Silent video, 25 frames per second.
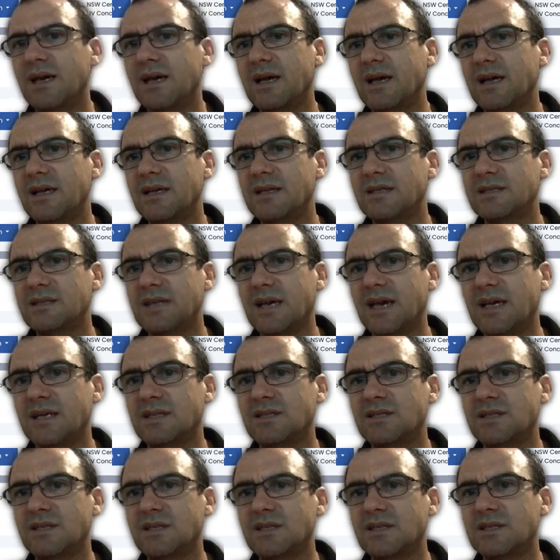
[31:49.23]

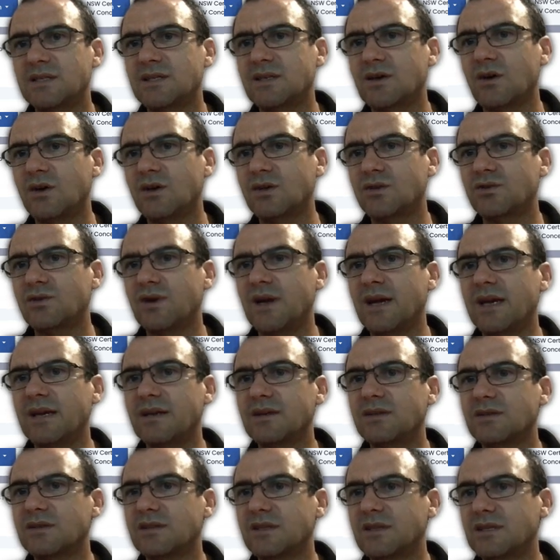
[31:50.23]
attached to this
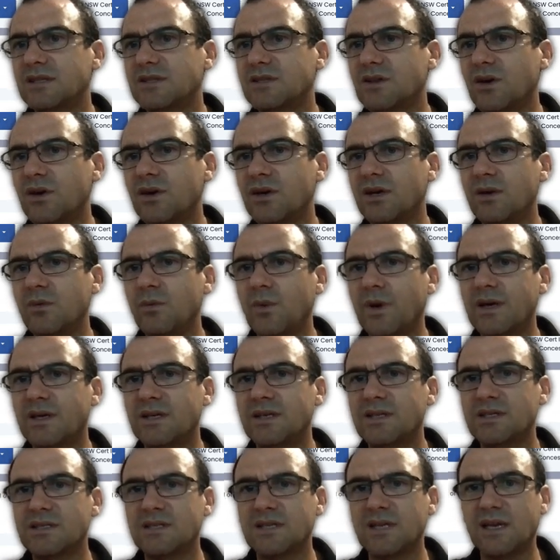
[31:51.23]
contract, there's only one
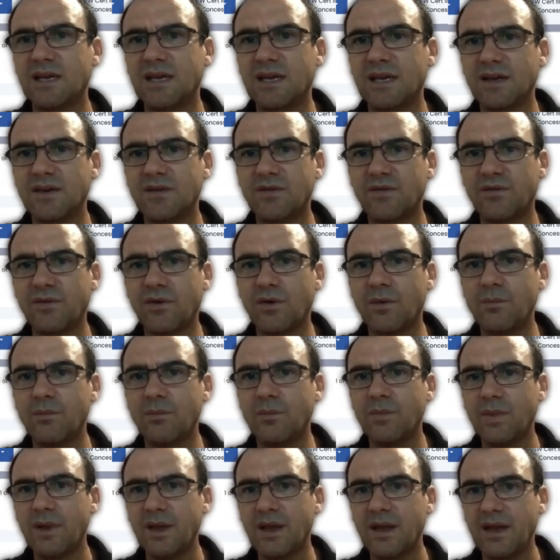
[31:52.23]
to select from
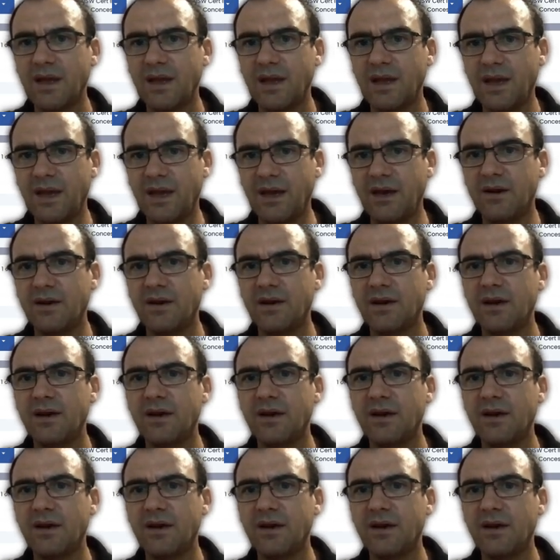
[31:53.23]
here.